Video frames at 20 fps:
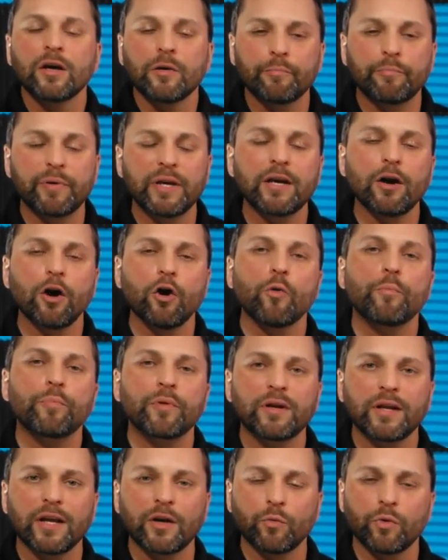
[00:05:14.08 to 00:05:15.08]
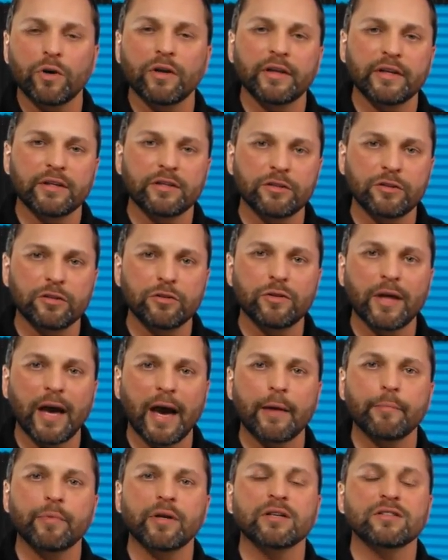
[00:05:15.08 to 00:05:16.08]
Be open and willing to do
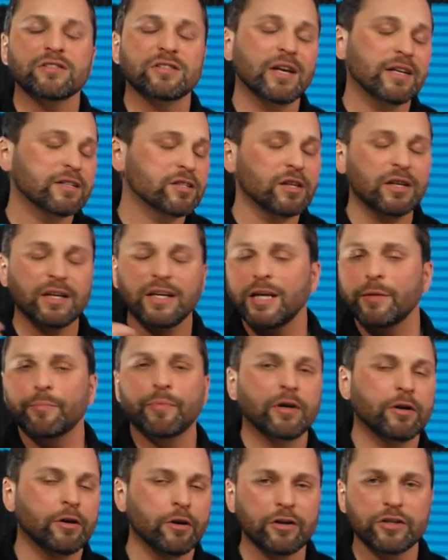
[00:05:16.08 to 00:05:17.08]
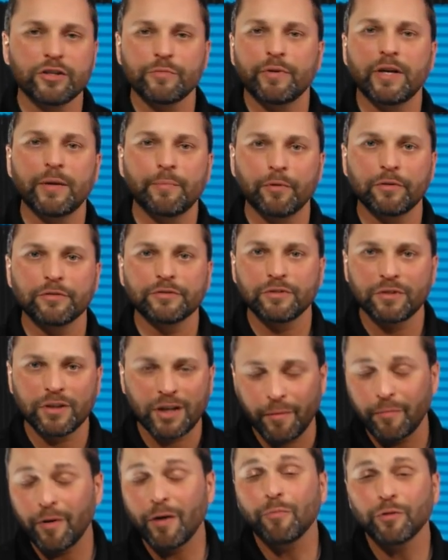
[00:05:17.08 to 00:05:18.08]
that, because that's going to keep encouraging people to
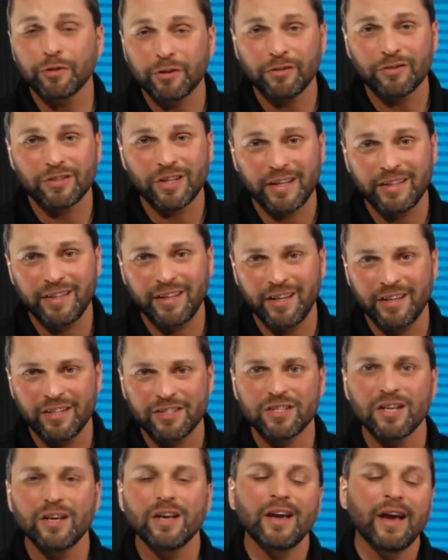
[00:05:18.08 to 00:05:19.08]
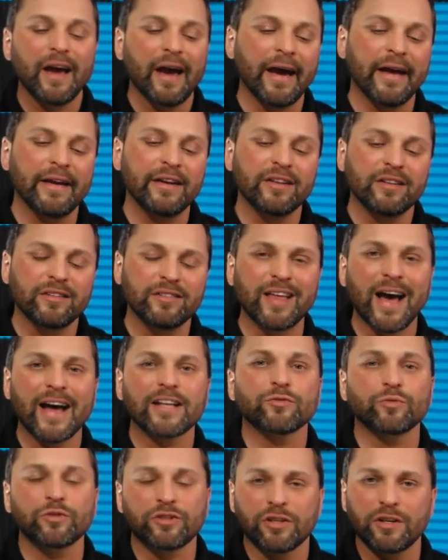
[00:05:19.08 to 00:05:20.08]
come up with those ideas. And
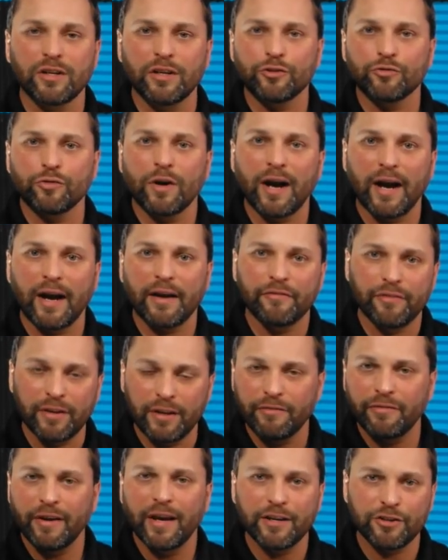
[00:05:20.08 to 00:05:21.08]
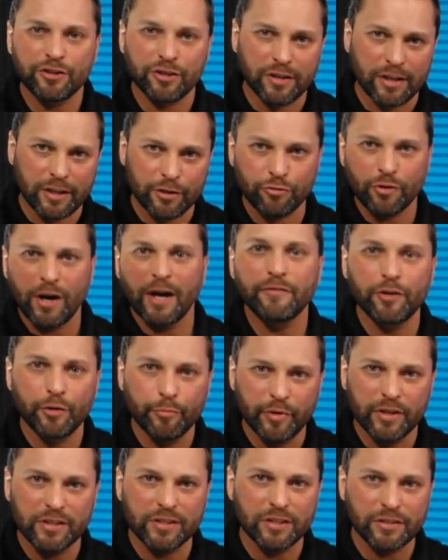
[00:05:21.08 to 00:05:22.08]
that's what's going to drive innovation and drive your
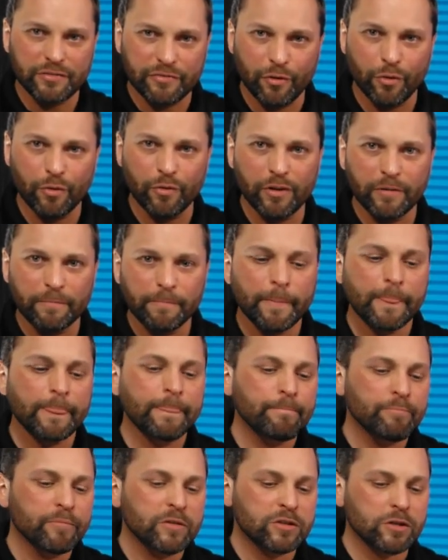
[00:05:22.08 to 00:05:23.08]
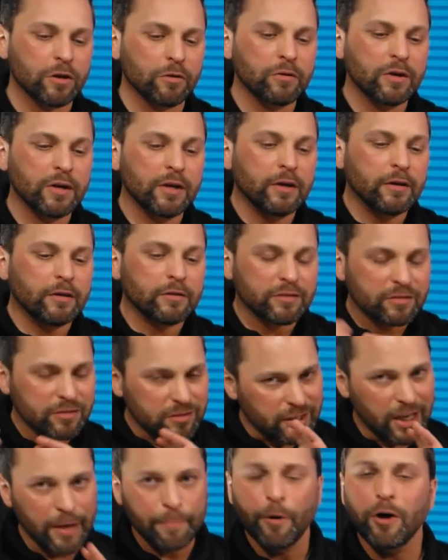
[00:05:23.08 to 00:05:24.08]
business forward. So
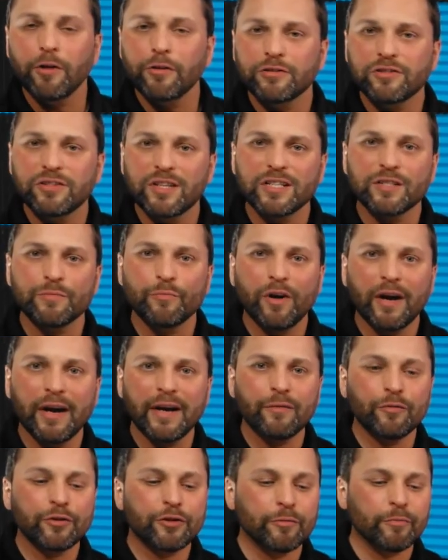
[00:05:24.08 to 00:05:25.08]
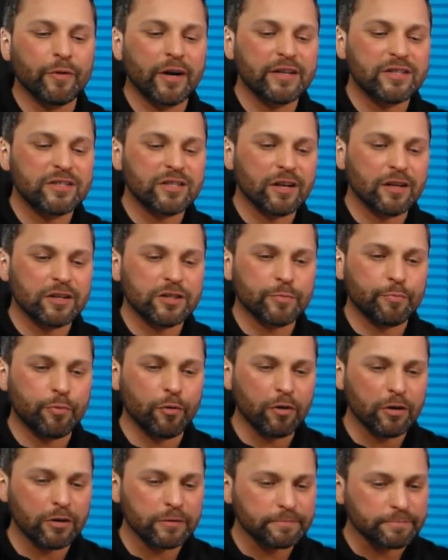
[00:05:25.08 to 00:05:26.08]
keep all those things in mind with your mindset on
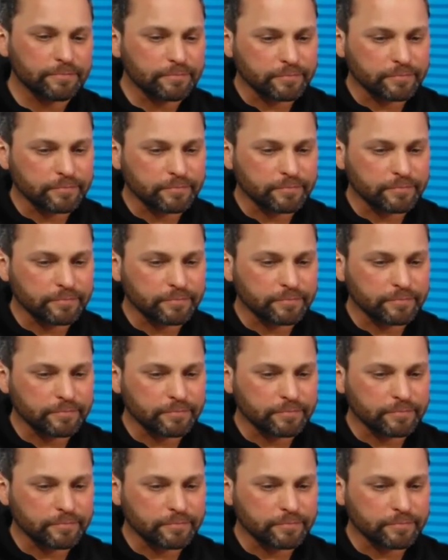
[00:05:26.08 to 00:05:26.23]
support.